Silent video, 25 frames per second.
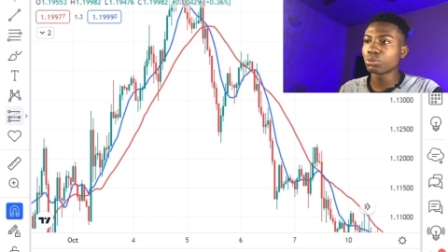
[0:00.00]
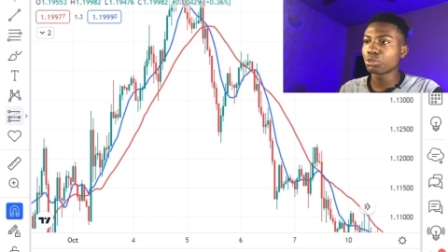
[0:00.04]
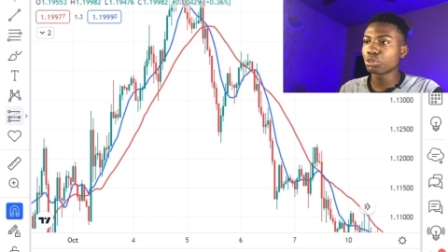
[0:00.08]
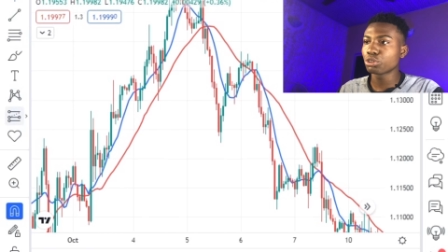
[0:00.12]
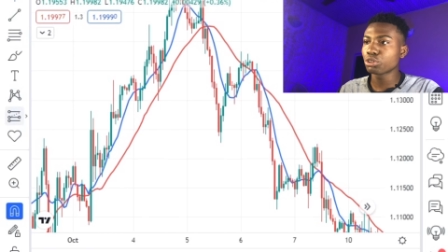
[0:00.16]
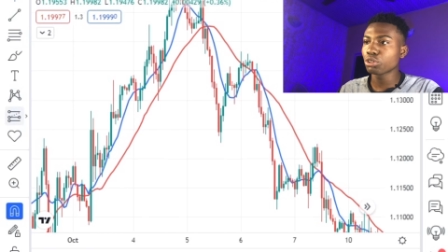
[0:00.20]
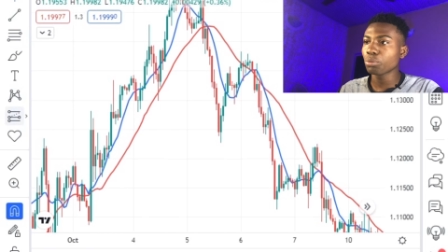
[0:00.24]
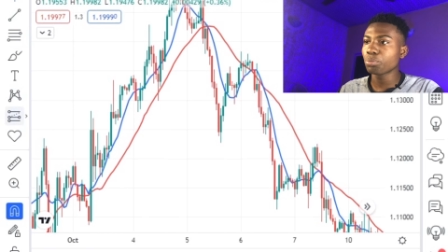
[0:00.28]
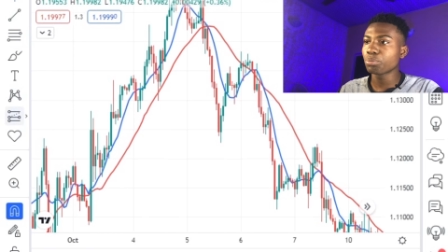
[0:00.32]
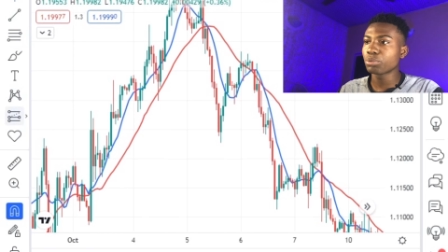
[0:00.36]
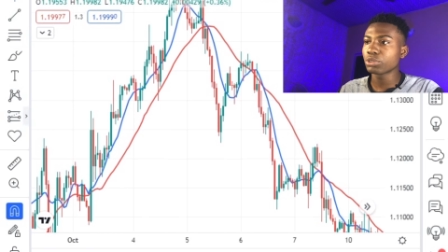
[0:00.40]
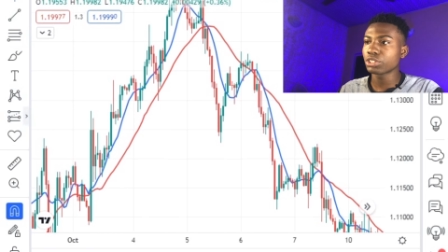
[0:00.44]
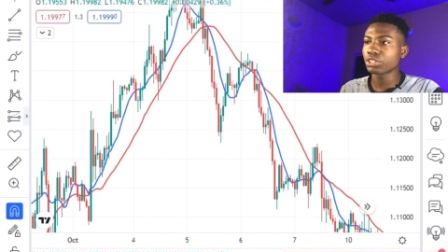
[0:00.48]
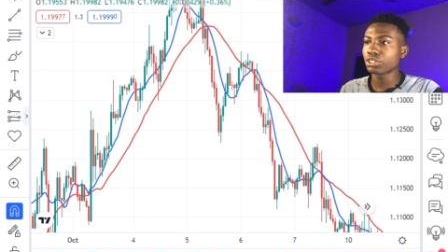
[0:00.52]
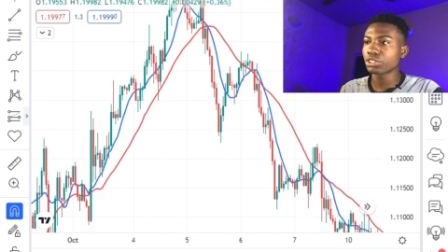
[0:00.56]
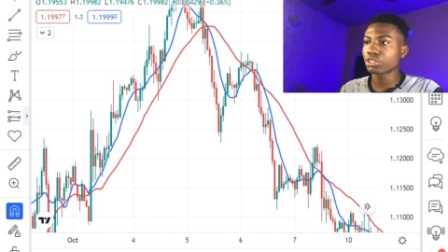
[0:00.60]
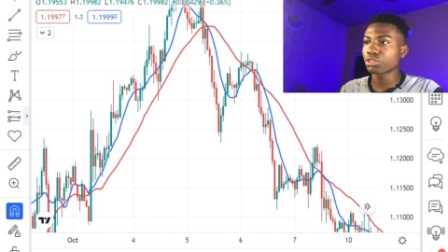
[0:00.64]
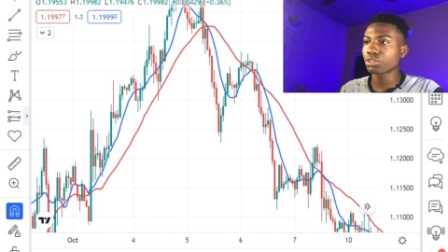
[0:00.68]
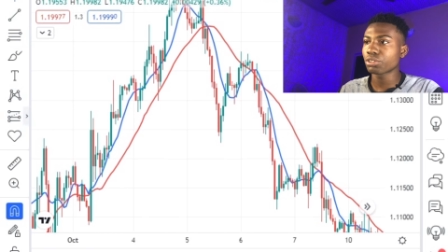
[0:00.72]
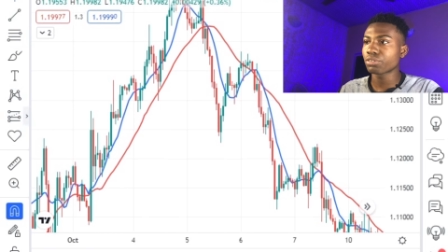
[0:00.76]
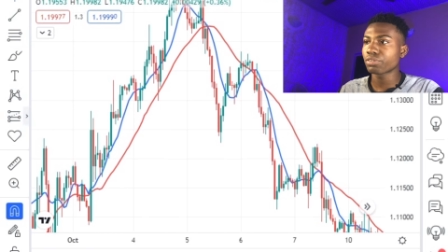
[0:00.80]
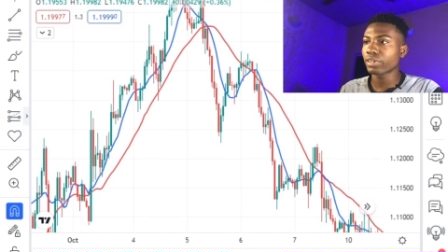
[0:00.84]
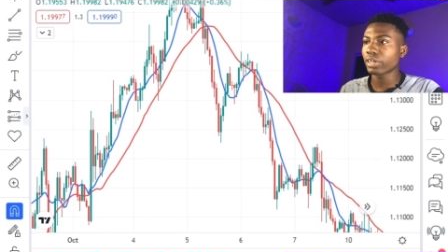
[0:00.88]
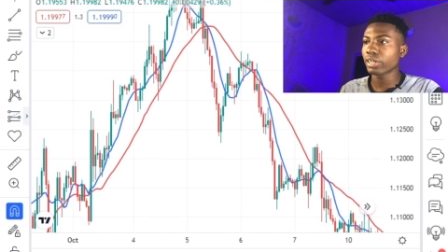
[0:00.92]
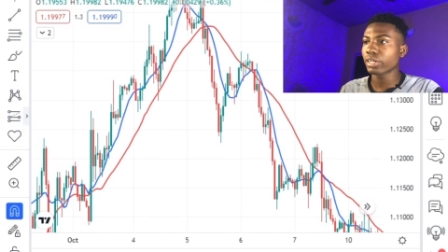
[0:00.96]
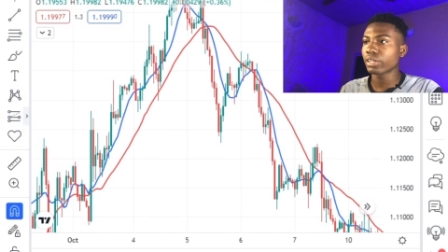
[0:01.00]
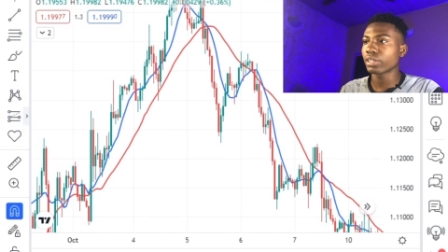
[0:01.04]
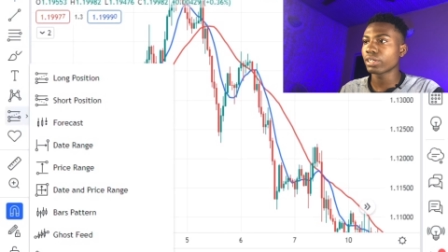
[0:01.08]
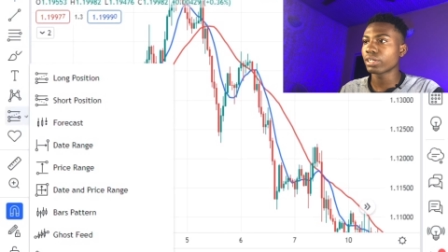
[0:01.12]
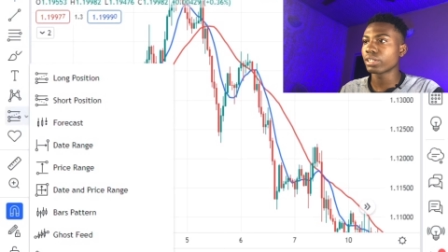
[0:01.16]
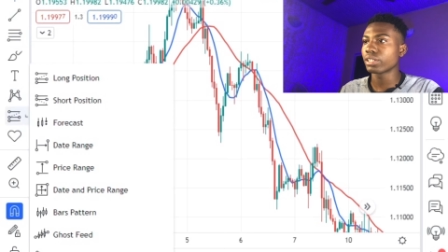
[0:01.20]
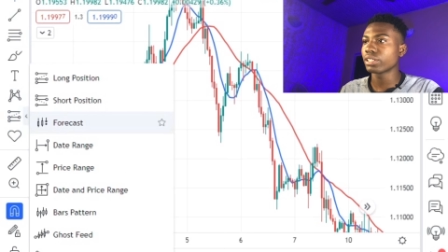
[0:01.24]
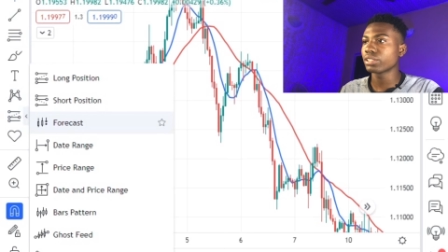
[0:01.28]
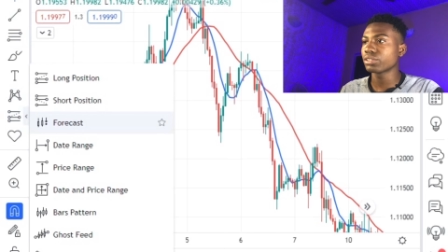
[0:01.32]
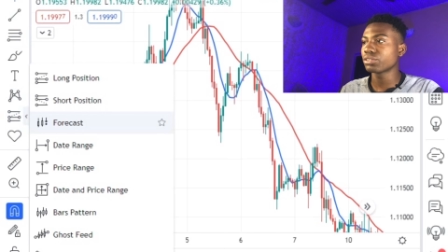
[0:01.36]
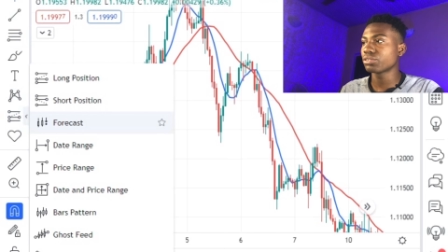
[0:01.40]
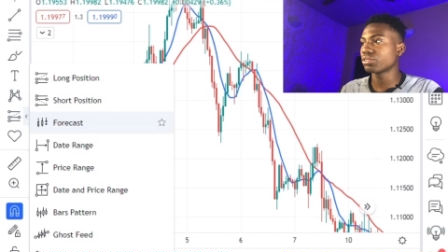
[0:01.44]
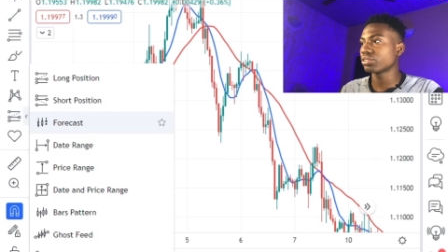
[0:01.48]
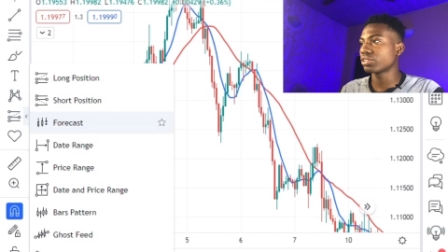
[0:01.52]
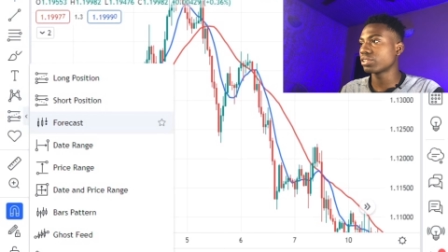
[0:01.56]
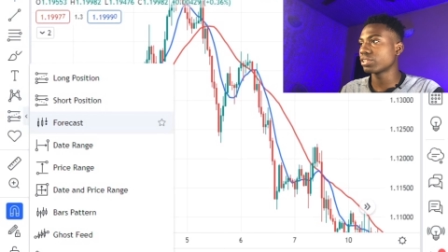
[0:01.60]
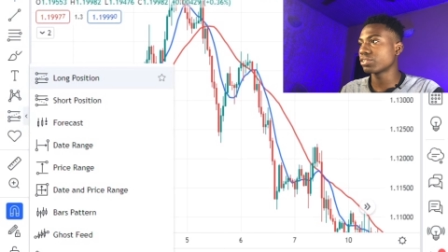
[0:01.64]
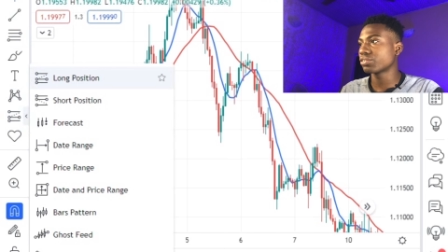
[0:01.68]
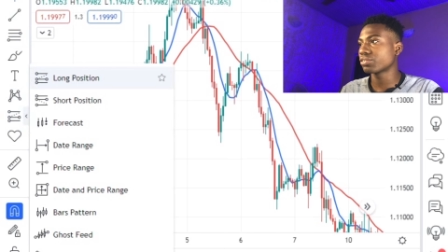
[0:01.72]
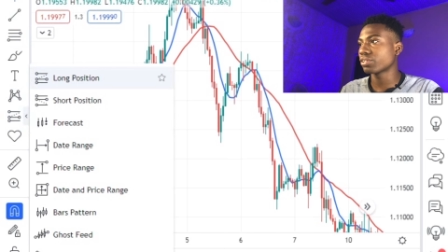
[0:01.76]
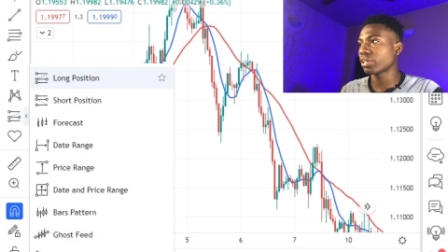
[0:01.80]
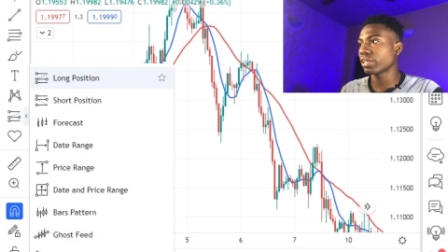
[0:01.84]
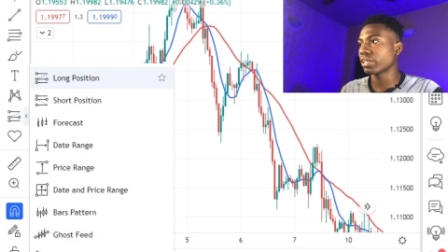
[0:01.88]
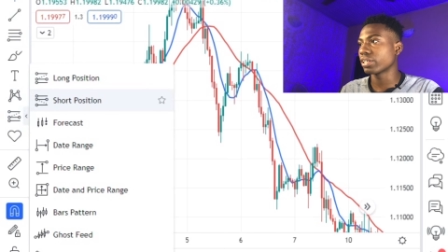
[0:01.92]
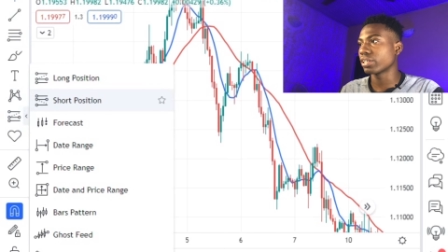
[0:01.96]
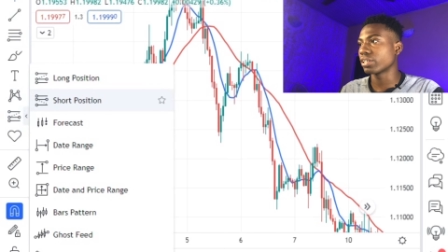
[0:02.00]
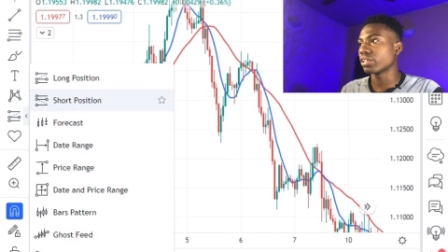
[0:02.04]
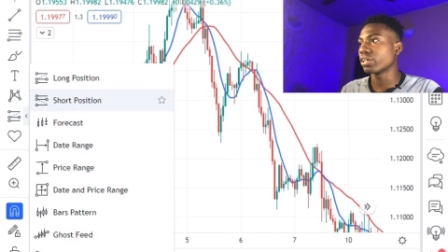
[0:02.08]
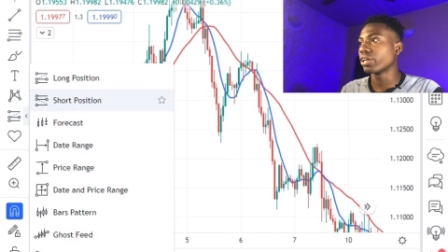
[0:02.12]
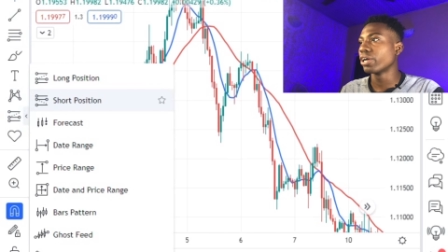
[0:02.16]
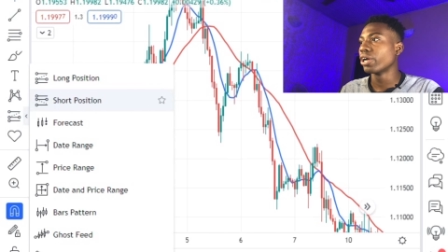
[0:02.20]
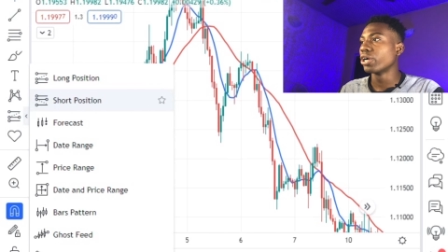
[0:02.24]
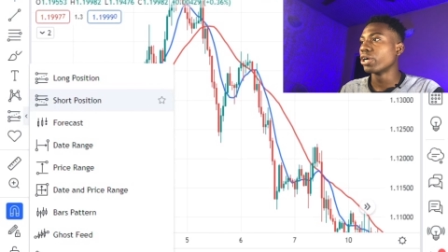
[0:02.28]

short position right here, let's use this right here,